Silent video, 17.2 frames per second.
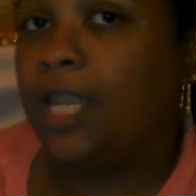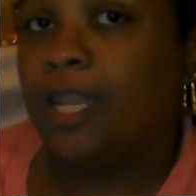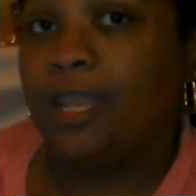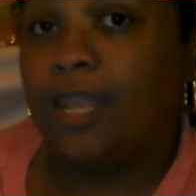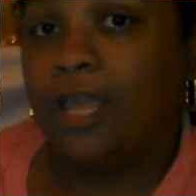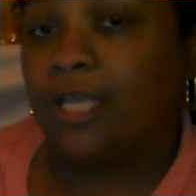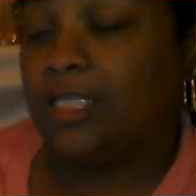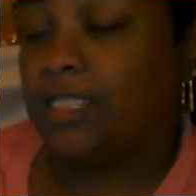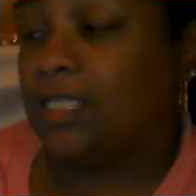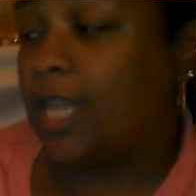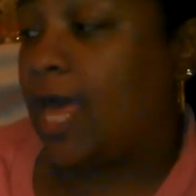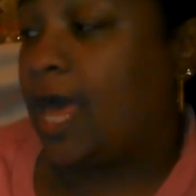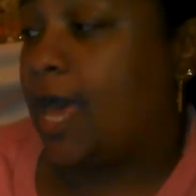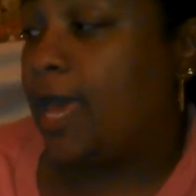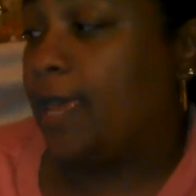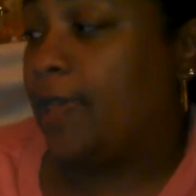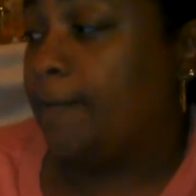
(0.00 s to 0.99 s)
Next
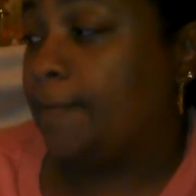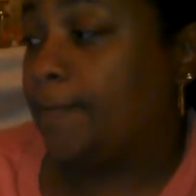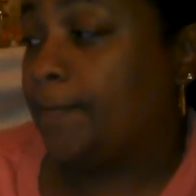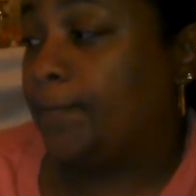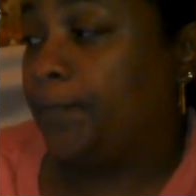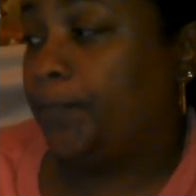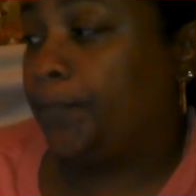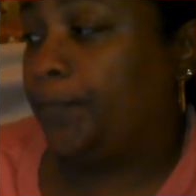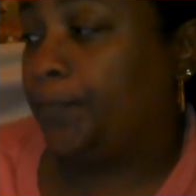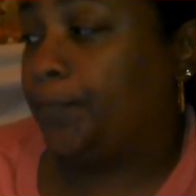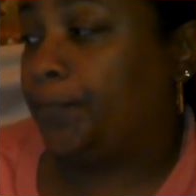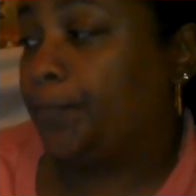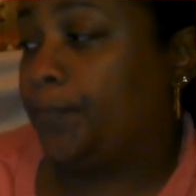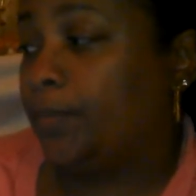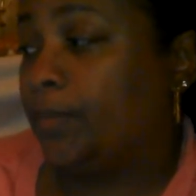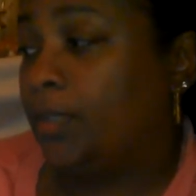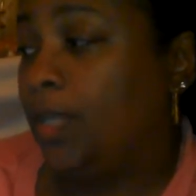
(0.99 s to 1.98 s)
slide.
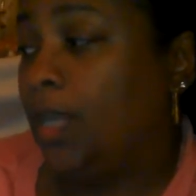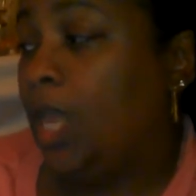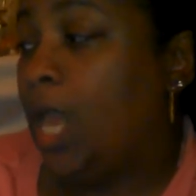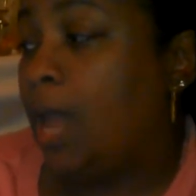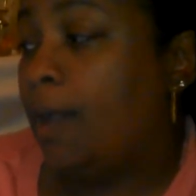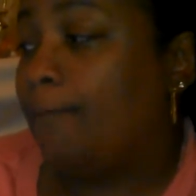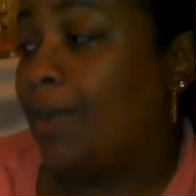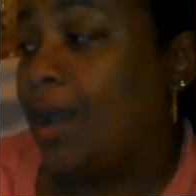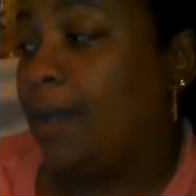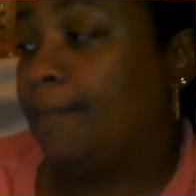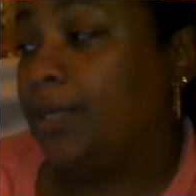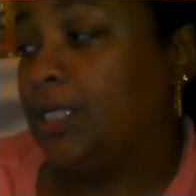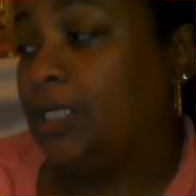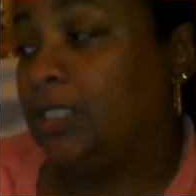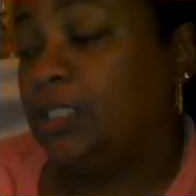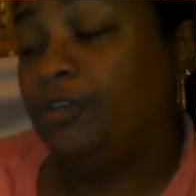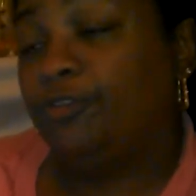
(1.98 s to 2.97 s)
My
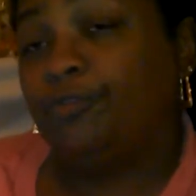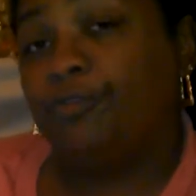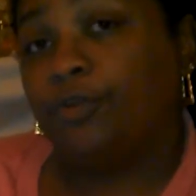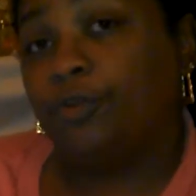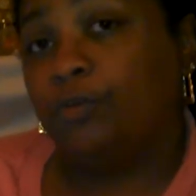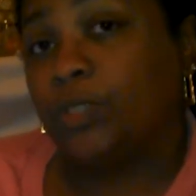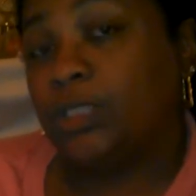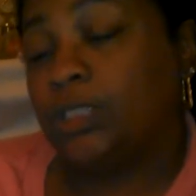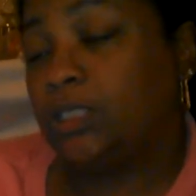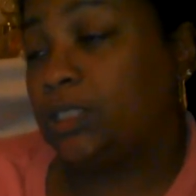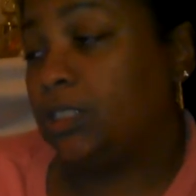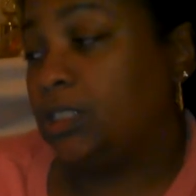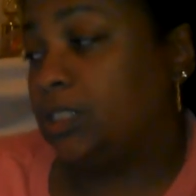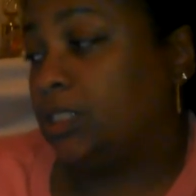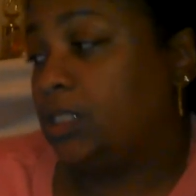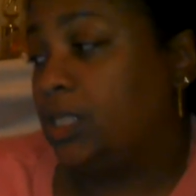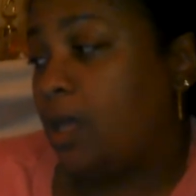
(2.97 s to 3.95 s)
blend
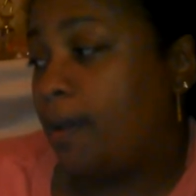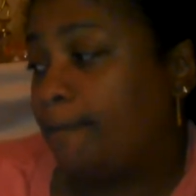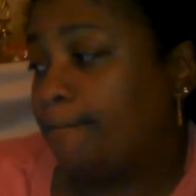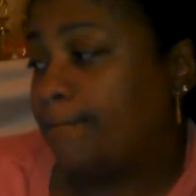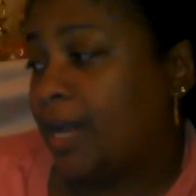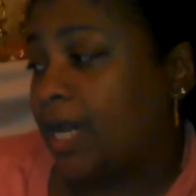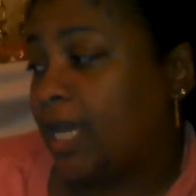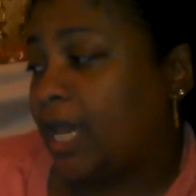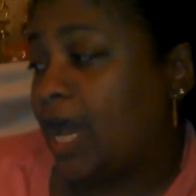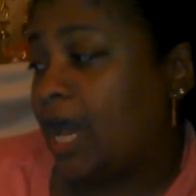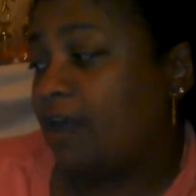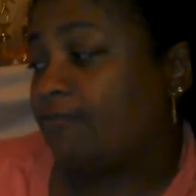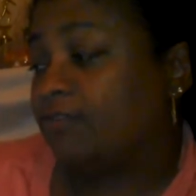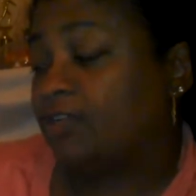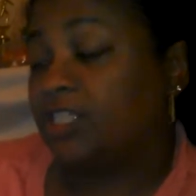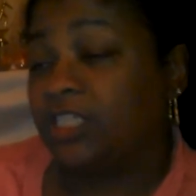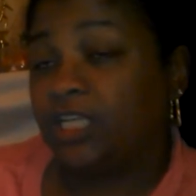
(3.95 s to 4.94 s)
influences my
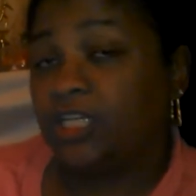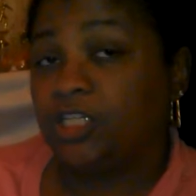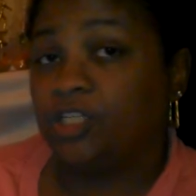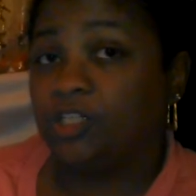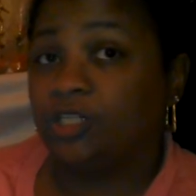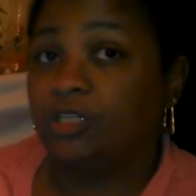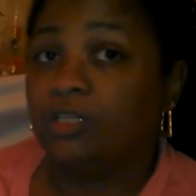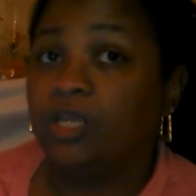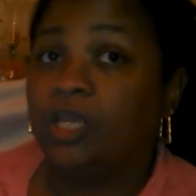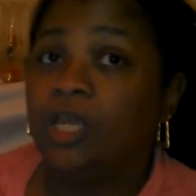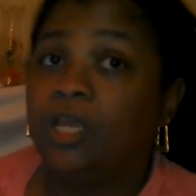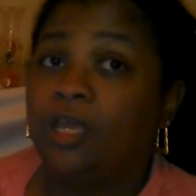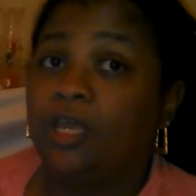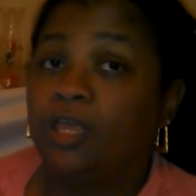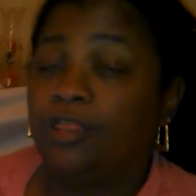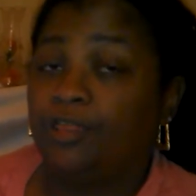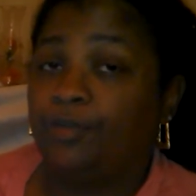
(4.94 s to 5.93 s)
conversation
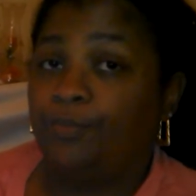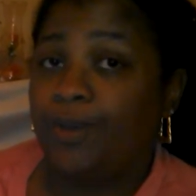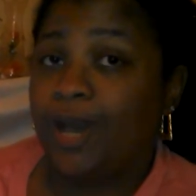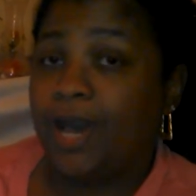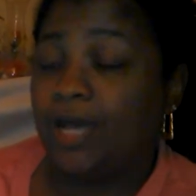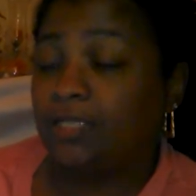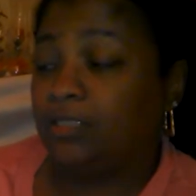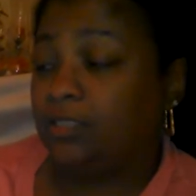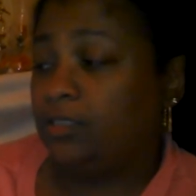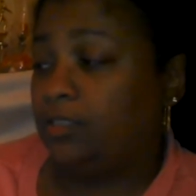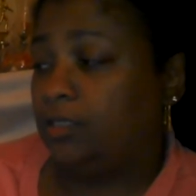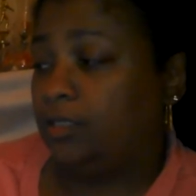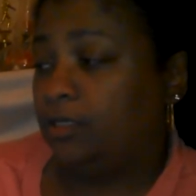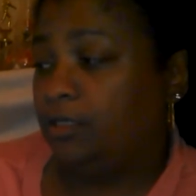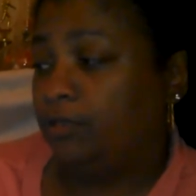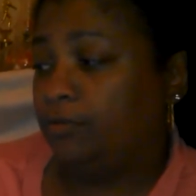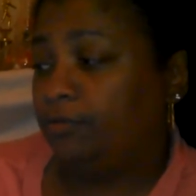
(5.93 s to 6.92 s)
in the
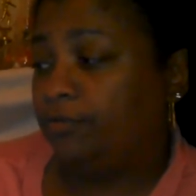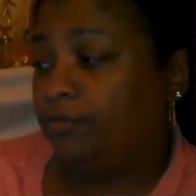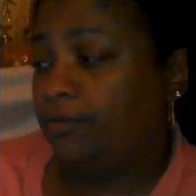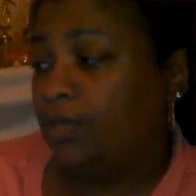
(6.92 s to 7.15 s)
positive.